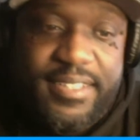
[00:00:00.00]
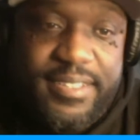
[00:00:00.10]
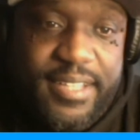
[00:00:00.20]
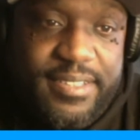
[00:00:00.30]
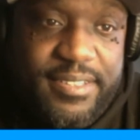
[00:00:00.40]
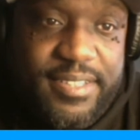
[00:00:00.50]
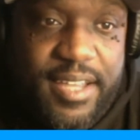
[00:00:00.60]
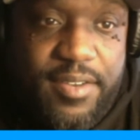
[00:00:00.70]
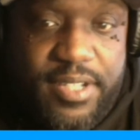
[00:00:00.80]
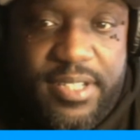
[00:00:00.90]
That's just
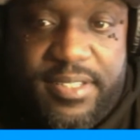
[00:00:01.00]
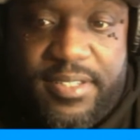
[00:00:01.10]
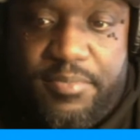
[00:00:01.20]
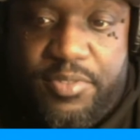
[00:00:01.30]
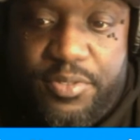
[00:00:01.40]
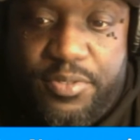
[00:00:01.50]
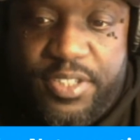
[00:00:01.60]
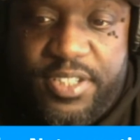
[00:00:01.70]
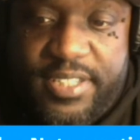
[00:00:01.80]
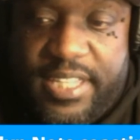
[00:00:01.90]
how it is. Some dudes
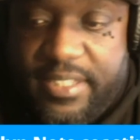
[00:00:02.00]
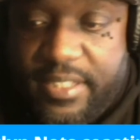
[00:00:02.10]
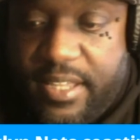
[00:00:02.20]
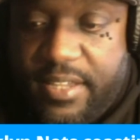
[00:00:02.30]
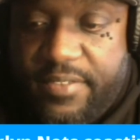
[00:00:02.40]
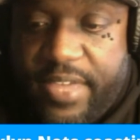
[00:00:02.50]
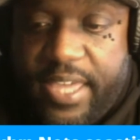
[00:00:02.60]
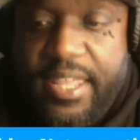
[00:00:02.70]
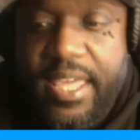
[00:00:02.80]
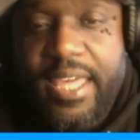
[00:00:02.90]
just get the love. And
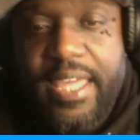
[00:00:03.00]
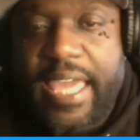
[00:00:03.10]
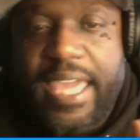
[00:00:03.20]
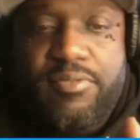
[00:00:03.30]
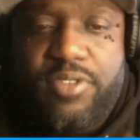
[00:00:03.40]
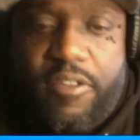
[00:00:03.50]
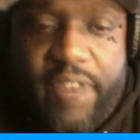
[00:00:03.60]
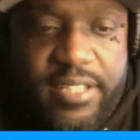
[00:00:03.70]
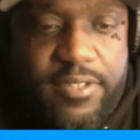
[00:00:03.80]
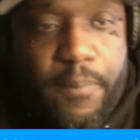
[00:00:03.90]
he was
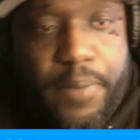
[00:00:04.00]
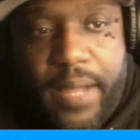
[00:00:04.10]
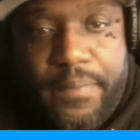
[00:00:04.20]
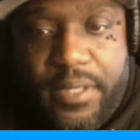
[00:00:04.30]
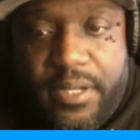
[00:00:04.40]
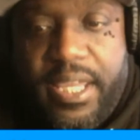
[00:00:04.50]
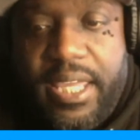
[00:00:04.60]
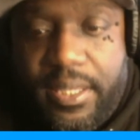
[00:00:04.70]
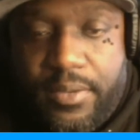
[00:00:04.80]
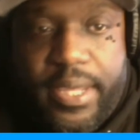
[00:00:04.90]
already so popular
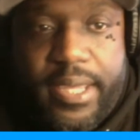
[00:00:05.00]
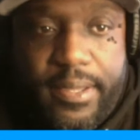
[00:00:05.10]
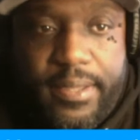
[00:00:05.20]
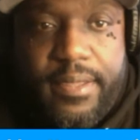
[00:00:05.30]
anyway,